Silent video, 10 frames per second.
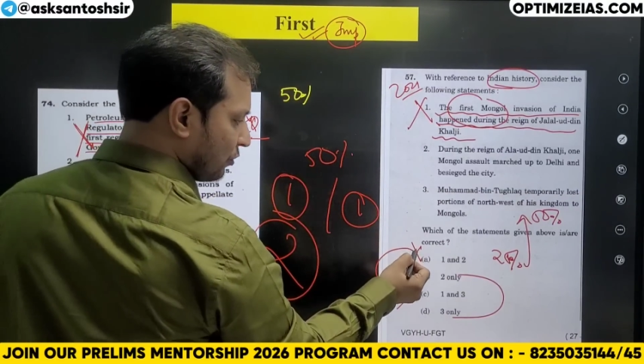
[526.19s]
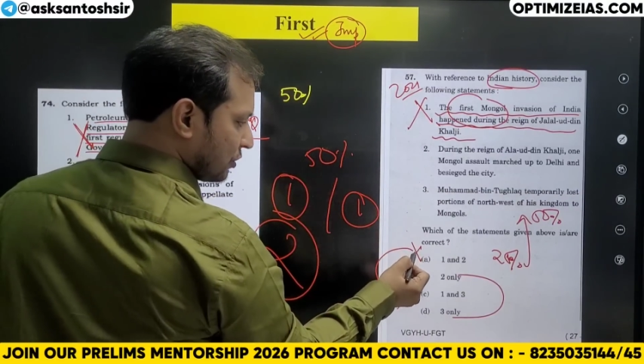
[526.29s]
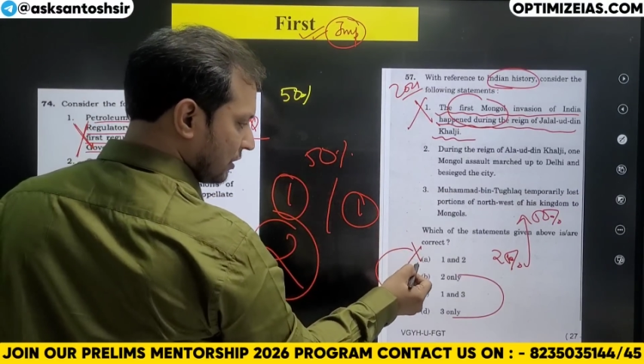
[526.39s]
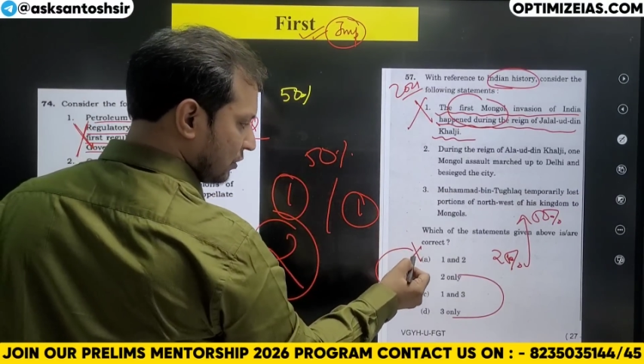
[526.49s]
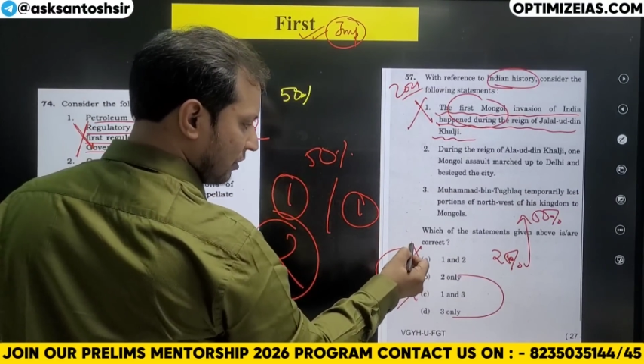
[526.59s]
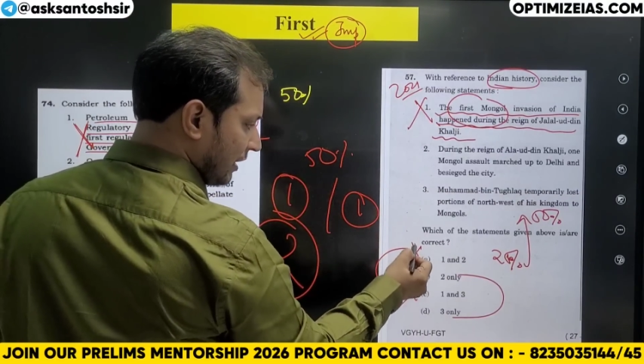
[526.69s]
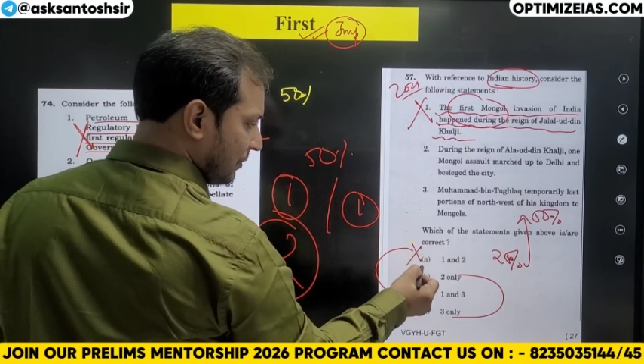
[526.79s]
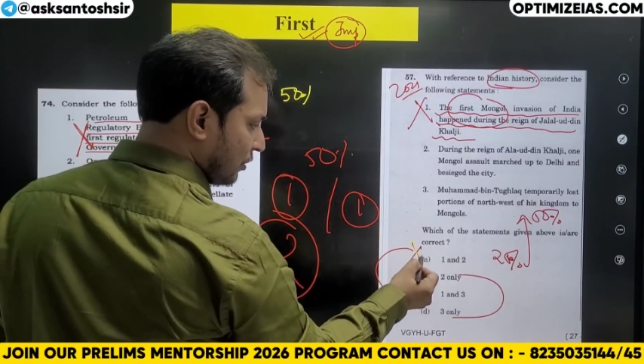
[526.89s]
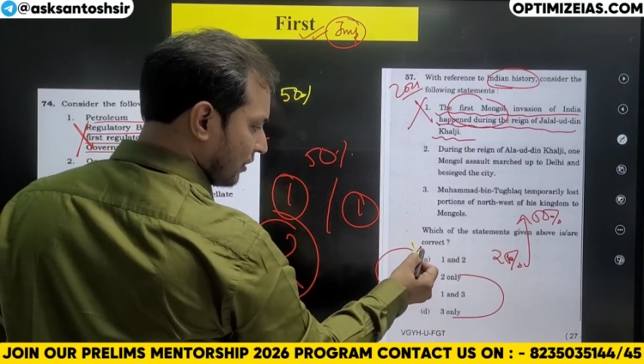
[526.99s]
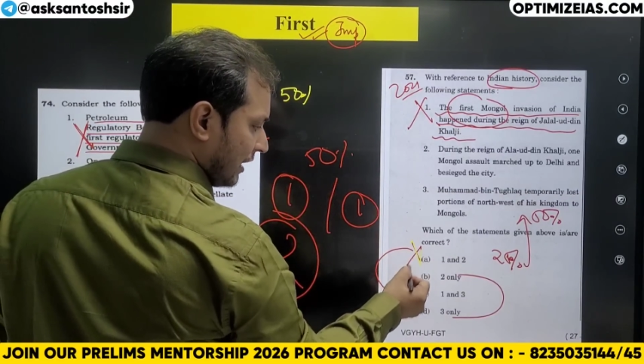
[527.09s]
questions you are
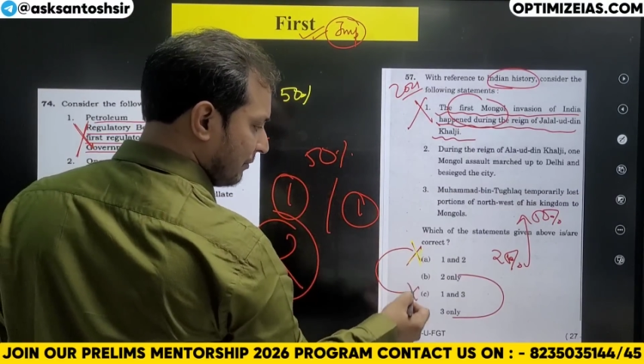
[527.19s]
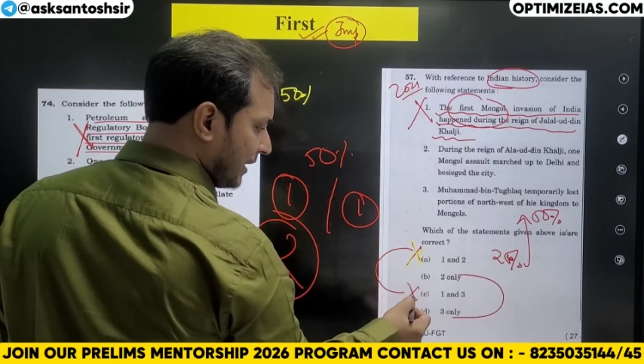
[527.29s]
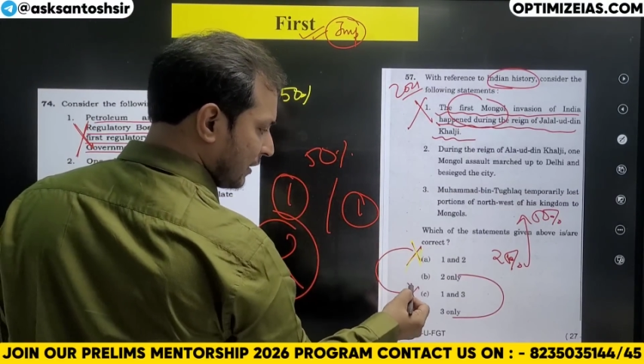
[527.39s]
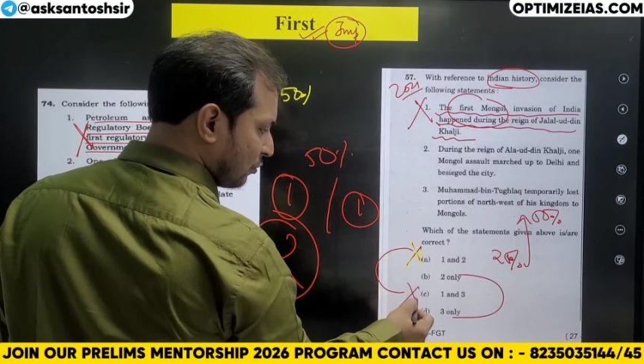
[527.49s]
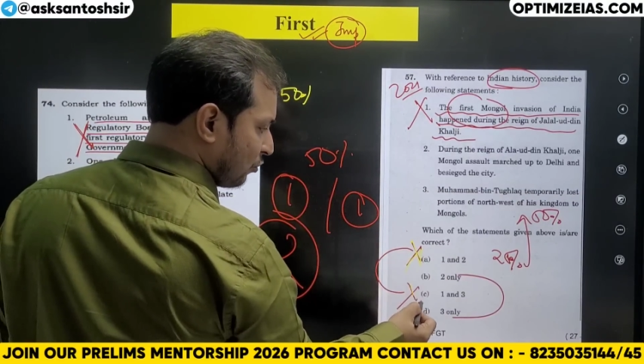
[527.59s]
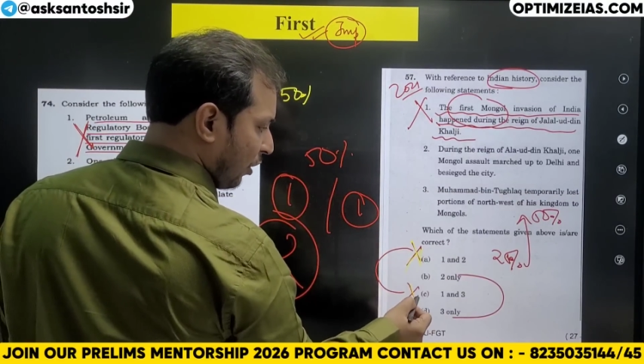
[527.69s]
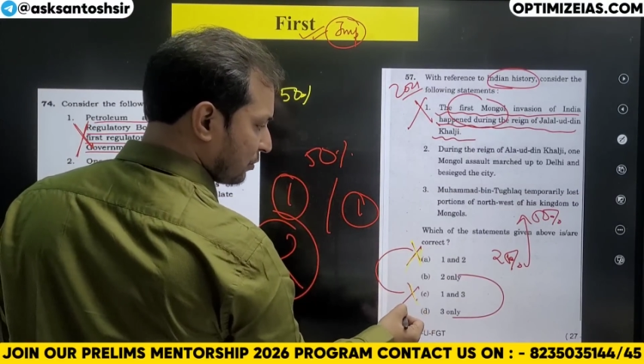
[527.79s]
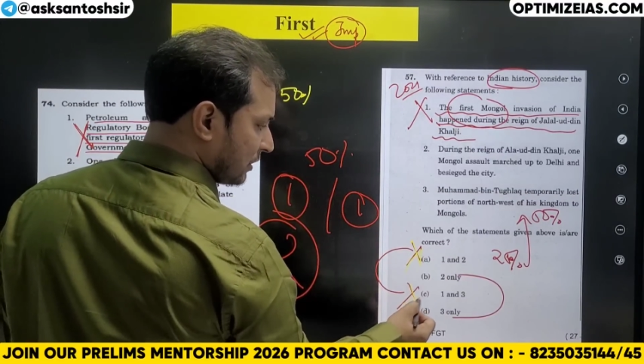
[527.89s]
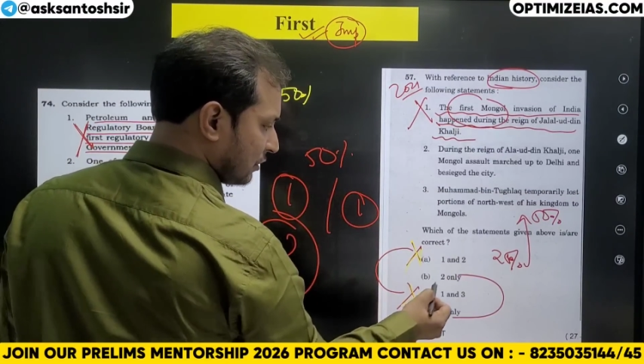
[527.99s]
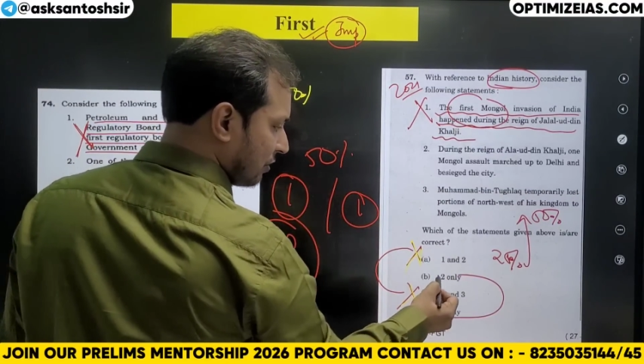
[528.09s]
able to eliminate 2
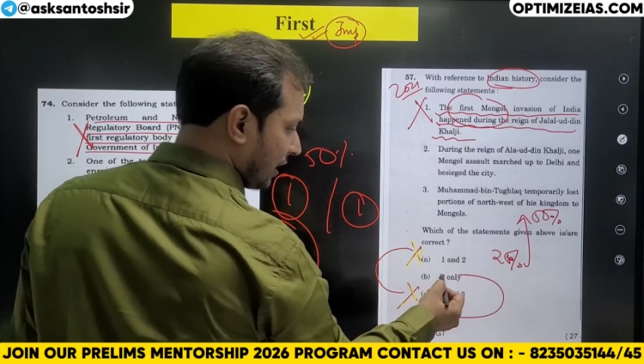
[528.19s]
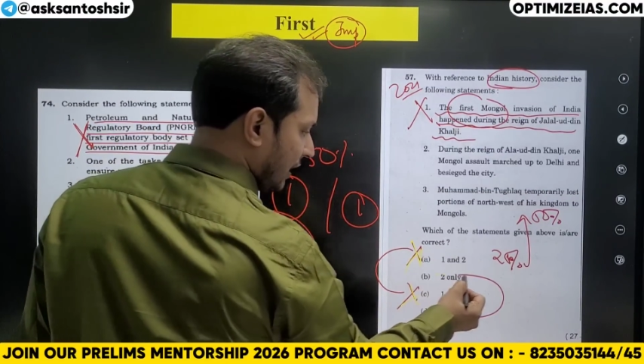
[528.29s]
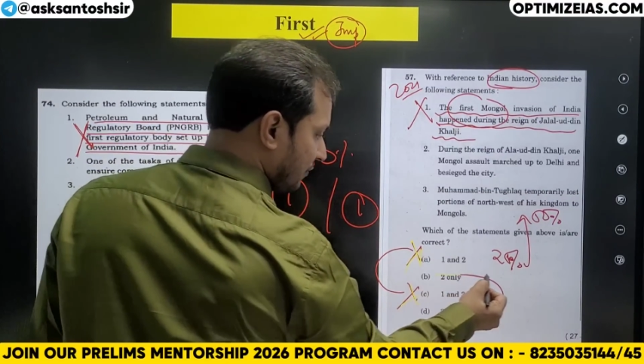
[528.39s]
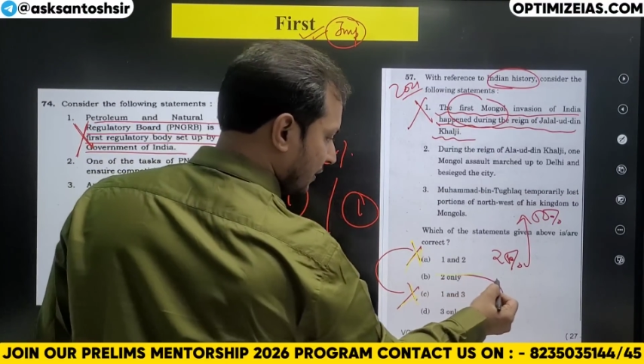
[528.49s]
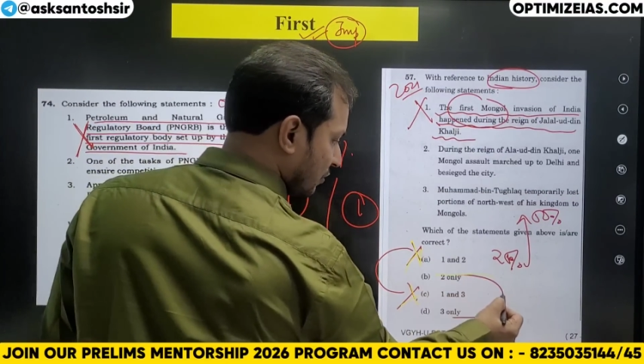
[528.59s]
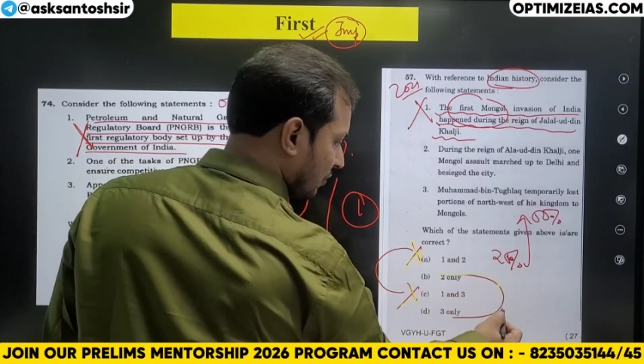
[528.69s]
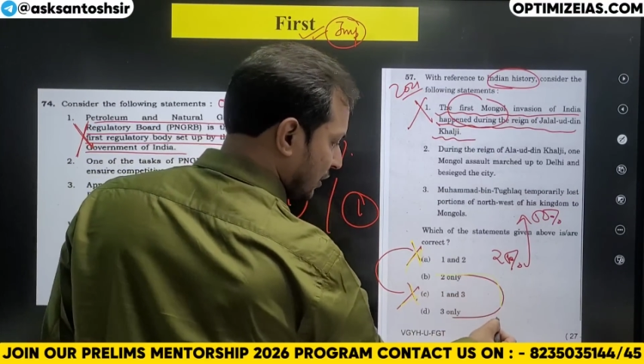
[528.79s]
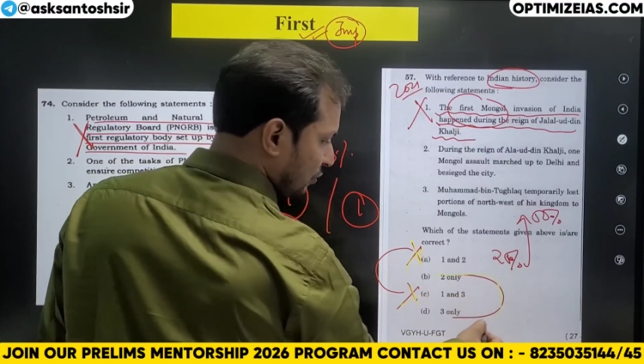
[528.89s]
options, you are left with only